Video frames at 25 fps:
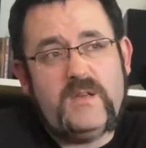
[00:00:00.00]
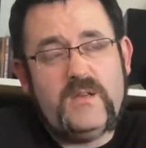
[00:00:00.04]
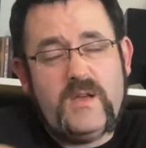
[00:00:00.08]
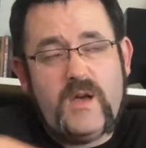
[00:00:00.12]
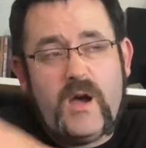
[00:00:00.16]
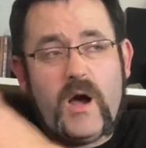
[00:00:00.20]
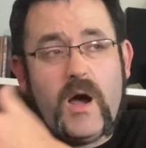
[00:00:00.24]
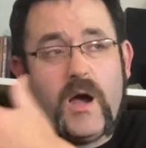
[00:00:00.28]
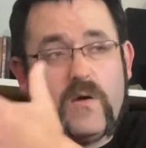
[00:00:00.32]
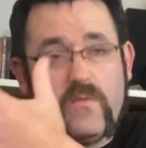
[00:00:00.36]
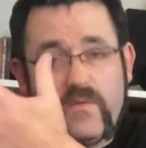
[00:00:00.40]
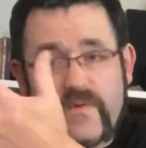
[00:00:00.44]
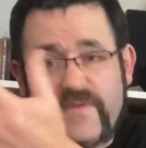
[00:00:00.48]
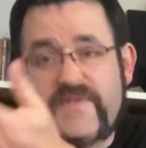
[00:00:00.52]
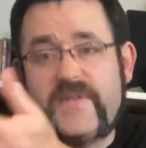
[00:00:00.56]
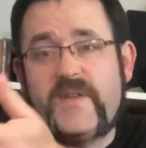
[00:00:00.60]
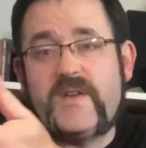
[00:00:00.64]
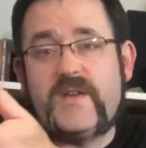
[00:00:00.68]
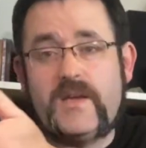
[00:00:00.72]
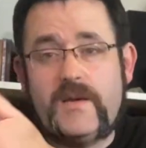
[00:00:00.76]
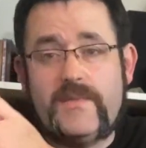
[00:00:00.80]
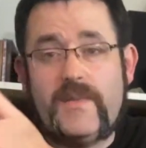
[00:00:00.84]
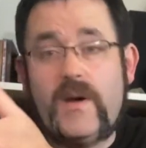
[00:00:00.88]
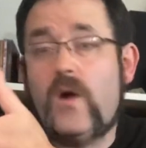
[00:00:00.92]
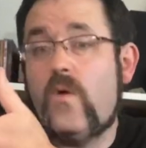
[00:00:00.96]
I was
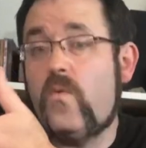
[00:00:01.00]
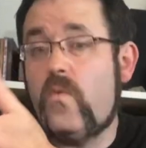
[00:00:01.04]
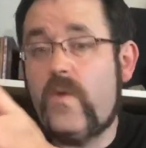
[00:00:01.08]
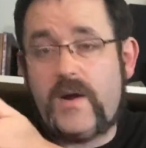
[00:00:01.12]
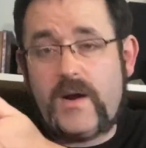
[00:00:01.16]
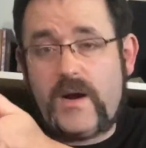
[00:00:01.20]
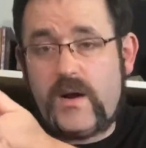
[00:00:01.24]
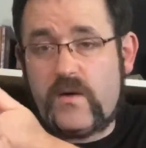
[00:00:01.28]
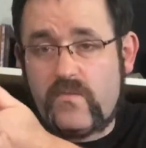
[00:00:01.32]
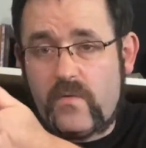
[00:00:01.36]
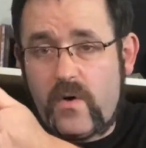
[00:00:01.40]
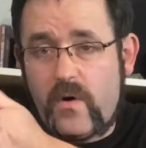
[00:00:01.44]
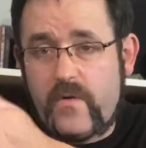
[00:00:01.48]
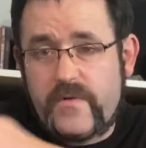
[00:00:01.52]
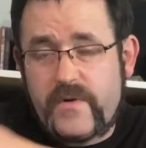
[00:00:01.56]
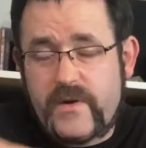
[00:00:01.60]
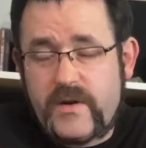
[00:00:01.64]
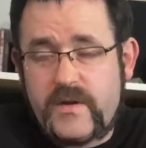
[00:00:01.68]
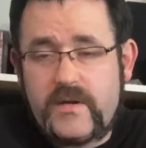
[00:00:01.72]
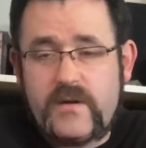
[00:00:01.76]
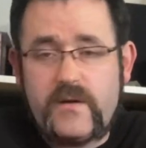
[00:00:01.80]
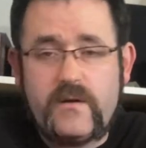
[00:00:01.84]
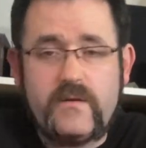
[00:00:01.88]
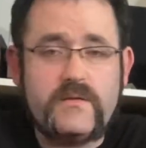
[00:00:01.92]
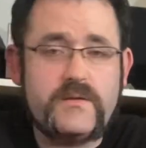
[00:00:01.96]
thinking about when I wrote it.
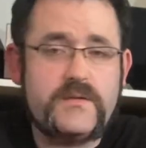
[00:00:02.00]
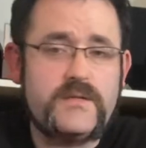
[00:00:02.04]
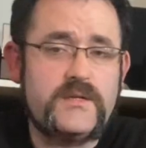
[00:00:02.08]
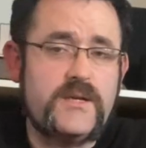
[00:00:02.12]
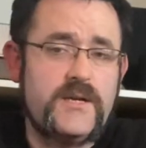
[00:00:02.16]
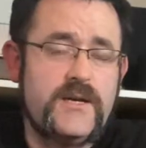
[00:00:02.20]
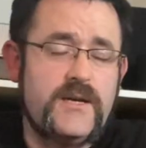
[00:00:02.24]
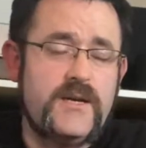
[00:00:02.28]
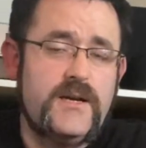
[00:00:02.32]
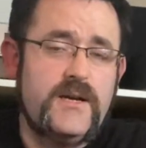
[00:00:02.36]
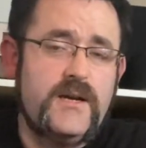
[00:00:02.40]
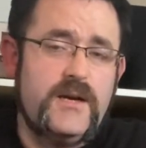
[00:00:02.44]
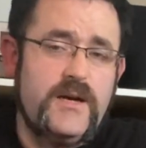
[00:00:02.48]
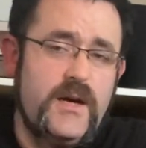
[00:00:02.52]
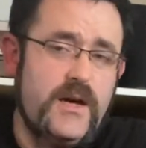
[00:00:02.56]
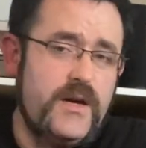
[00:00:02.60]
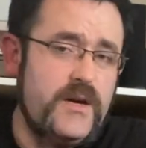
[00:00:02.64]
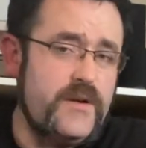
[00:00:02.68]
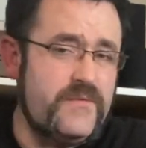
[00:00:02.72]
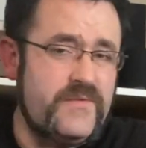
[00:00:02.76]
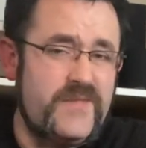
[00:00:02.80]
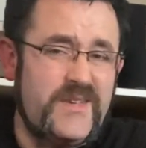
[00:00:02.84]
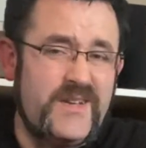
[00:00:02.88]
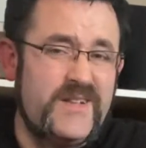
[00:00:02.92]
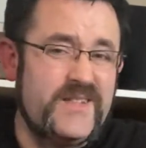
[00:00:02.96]
I
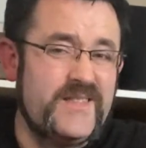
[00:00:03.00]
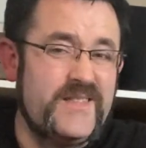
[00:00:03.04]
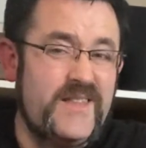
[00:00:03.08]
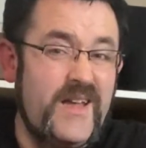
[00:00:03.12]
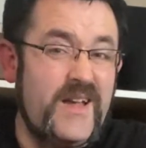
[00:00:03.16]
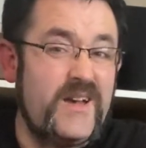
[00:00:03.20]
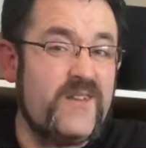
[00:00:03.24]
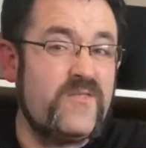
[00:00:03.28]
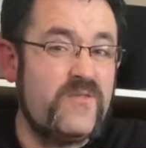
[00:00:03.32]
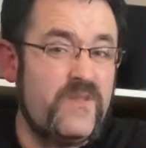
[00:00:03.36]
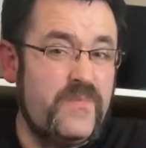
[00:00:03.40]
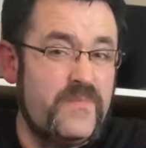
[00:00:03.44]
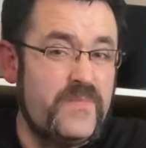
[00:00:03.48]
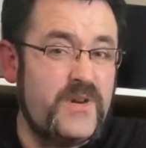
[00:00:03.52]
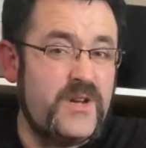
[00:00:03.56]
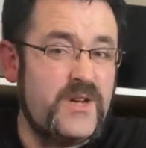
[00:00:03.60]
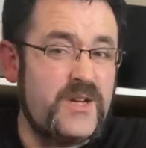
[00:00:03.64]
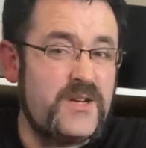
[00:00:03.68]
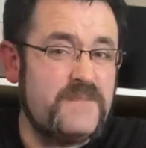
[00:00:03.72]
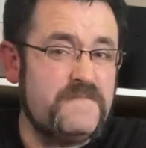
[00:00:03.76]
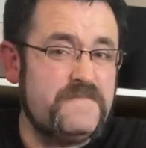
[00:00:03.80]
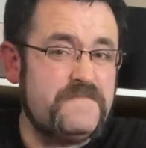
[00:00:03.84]
don't think it's that cryptic.